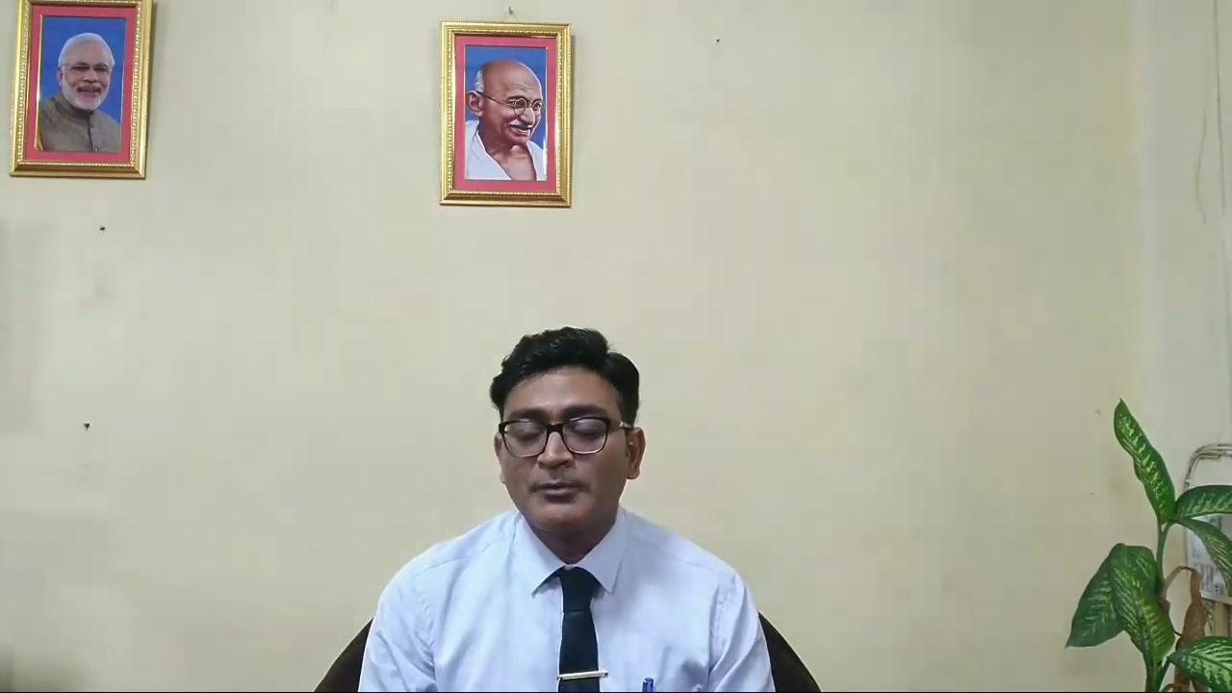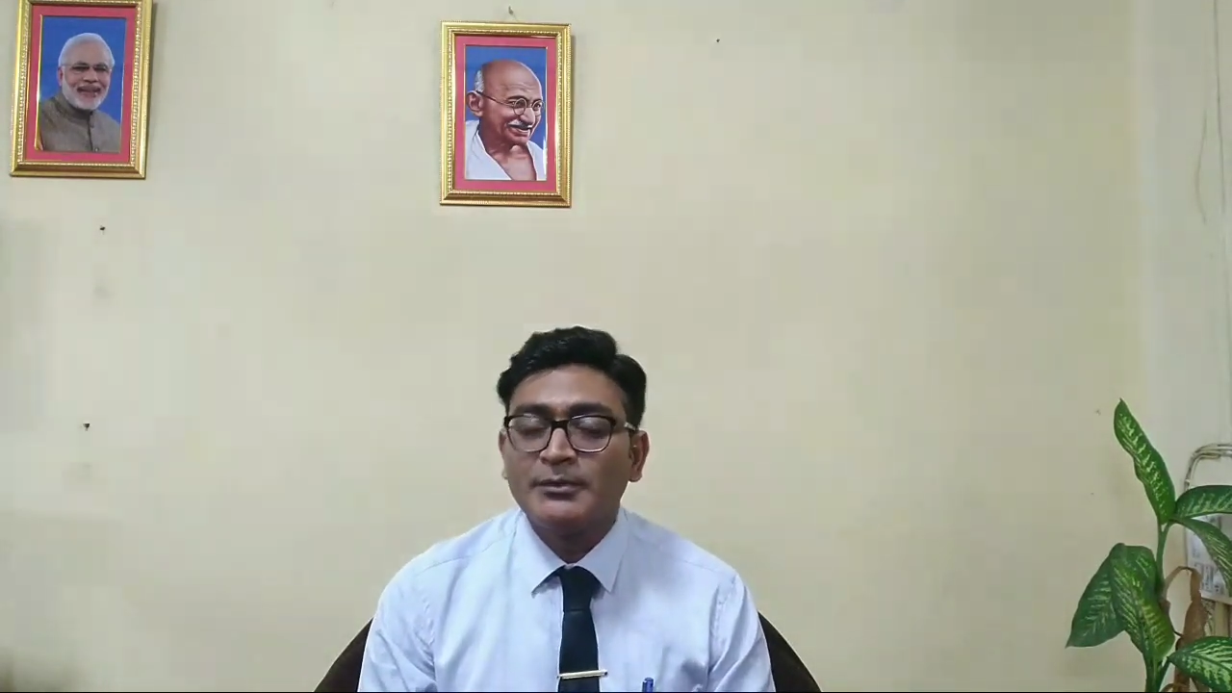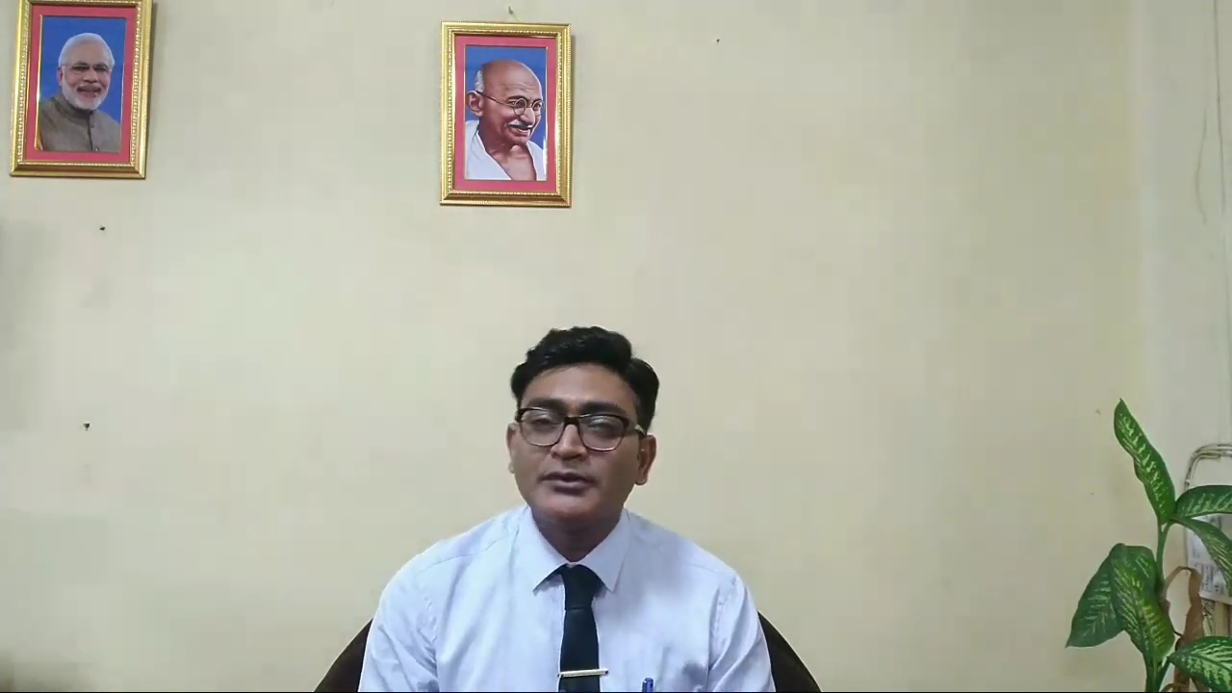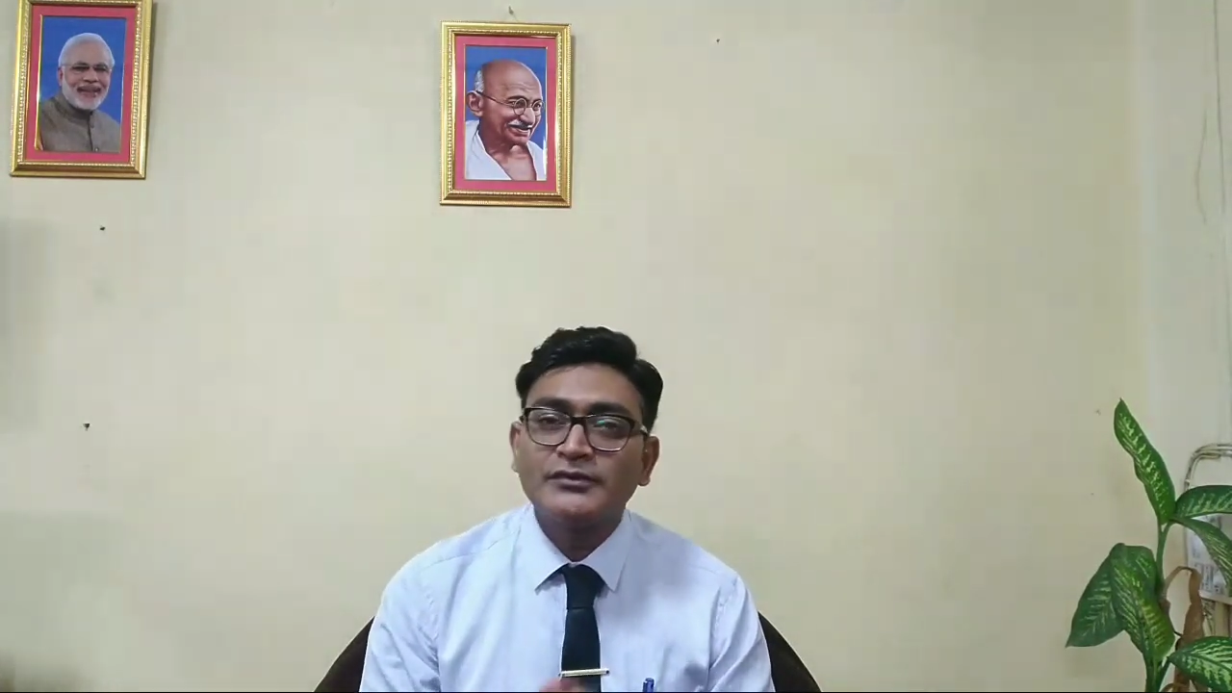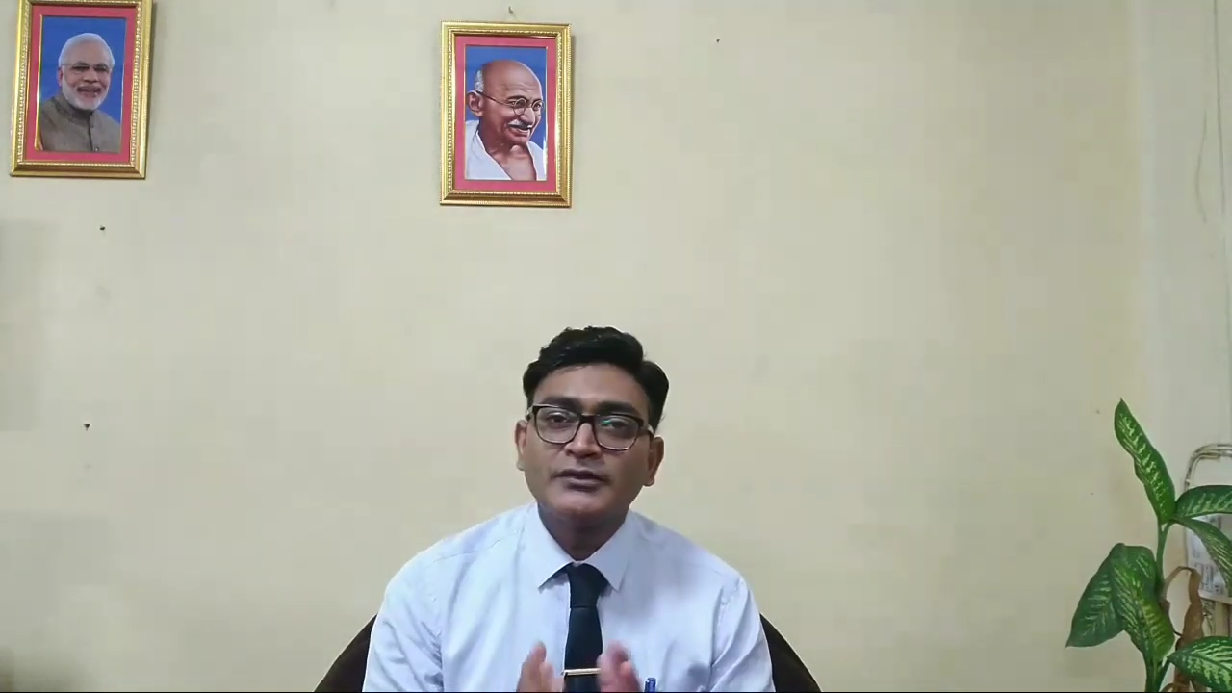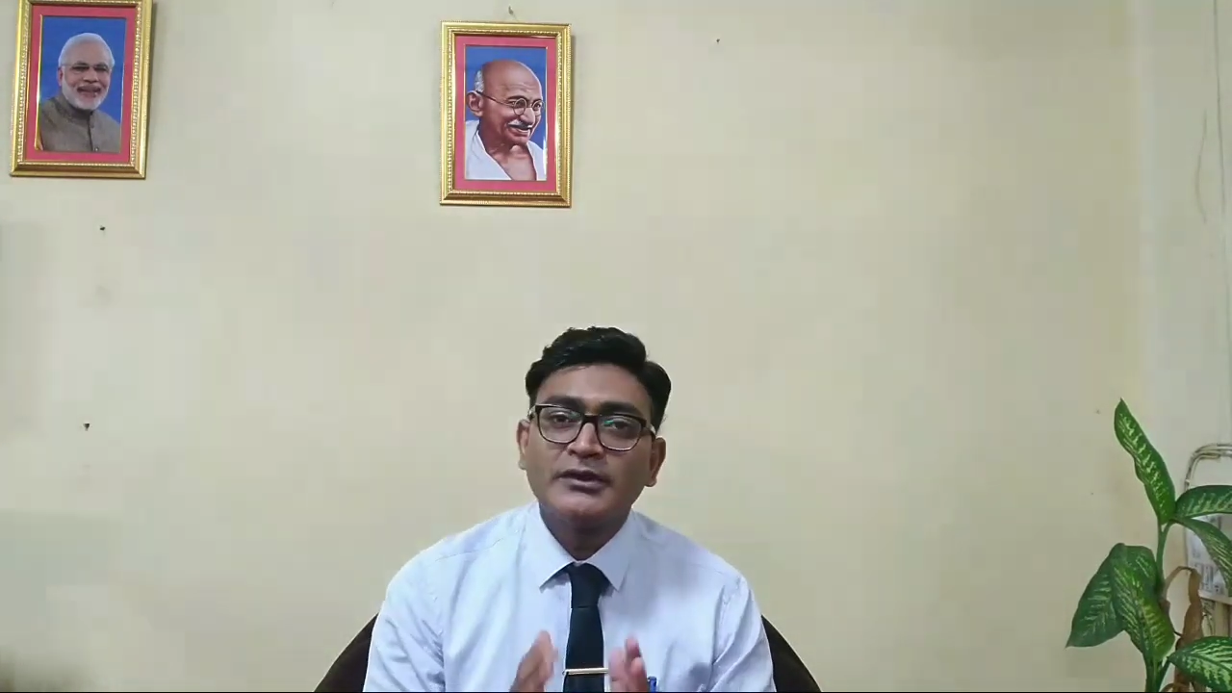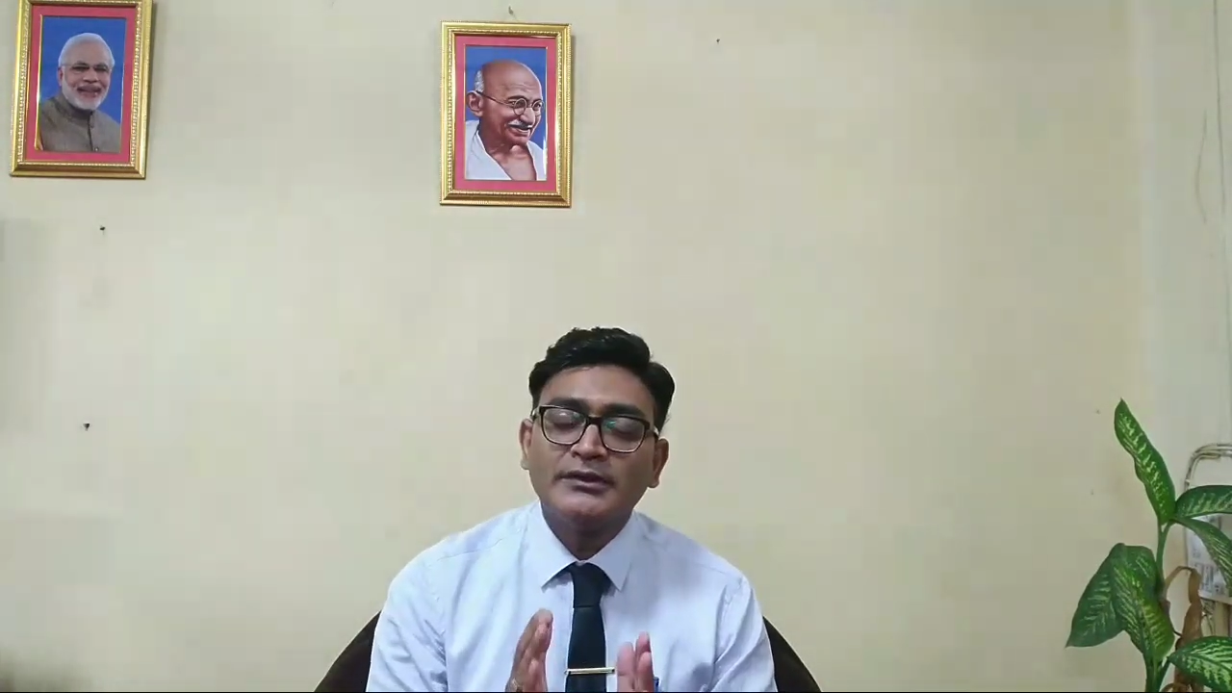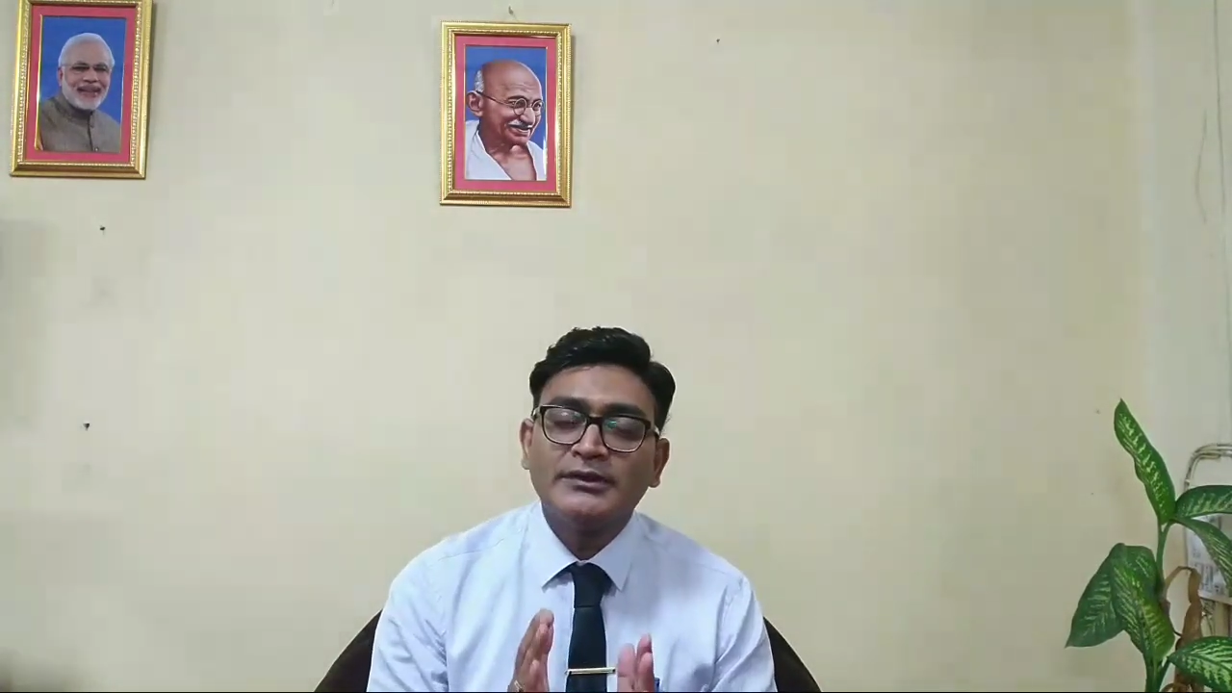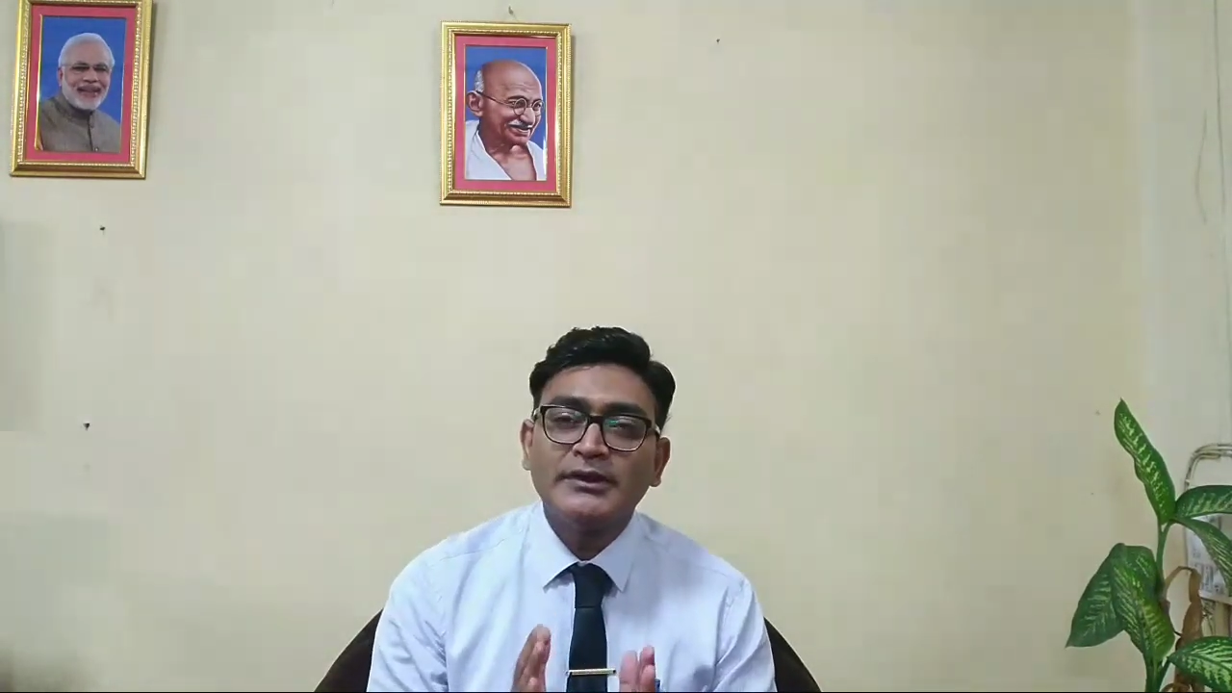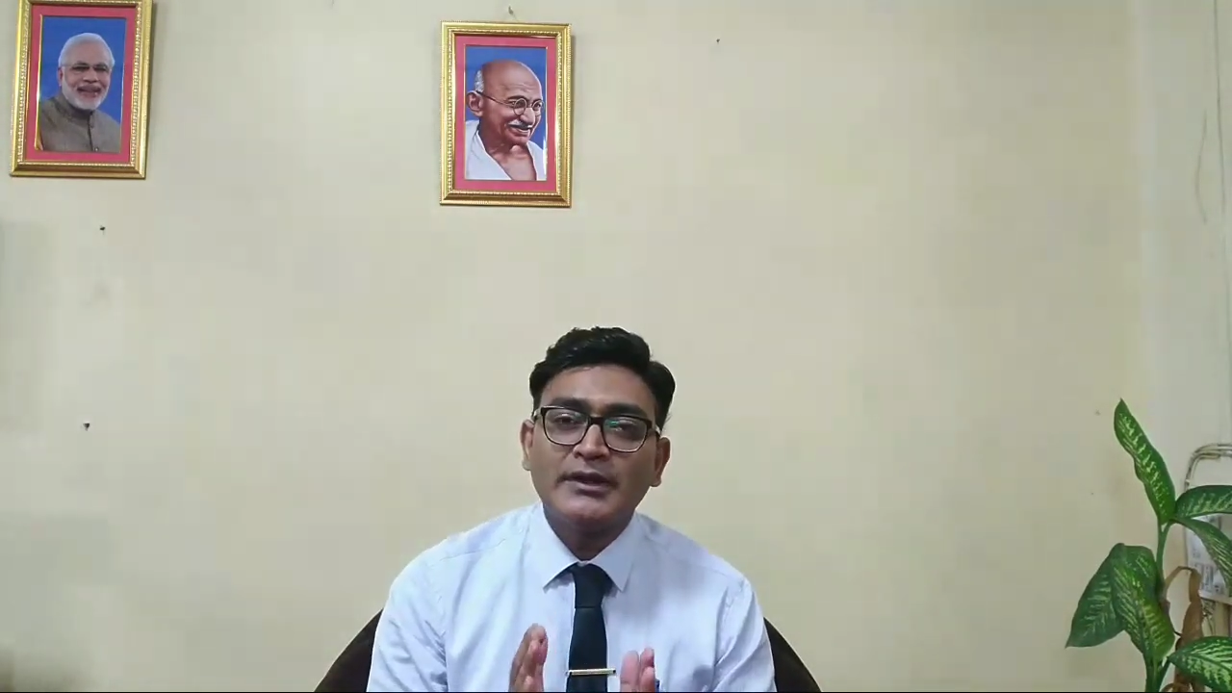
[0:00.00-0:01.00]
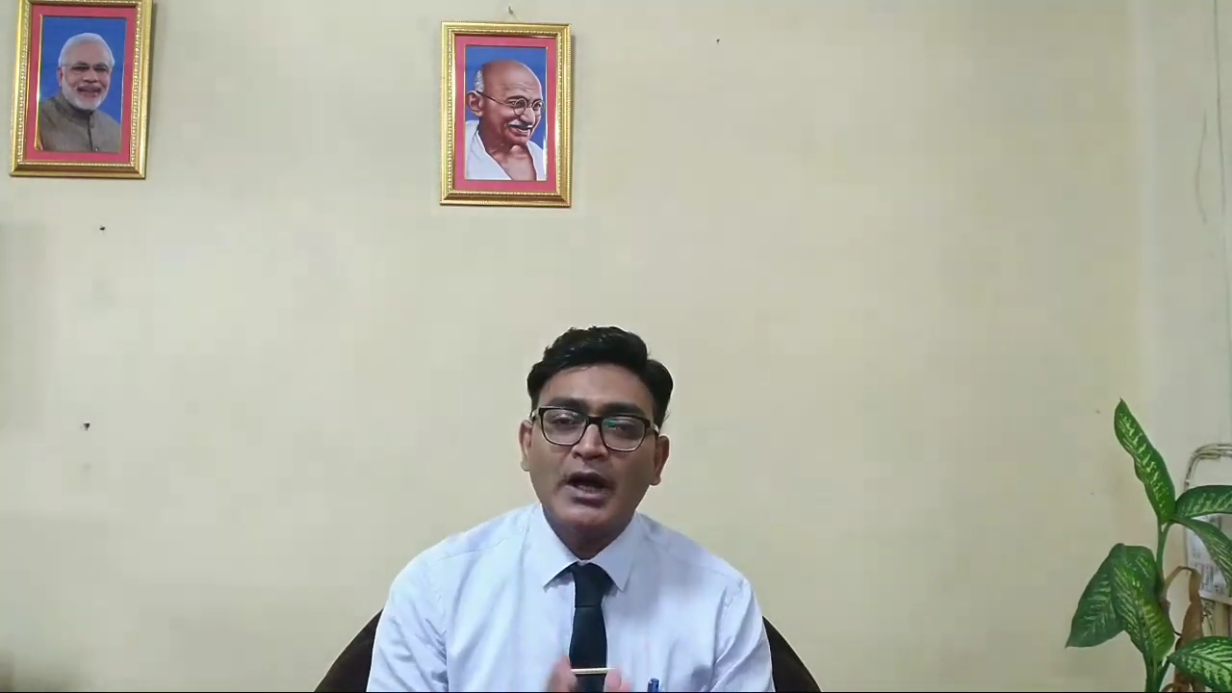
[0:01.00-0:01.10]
because they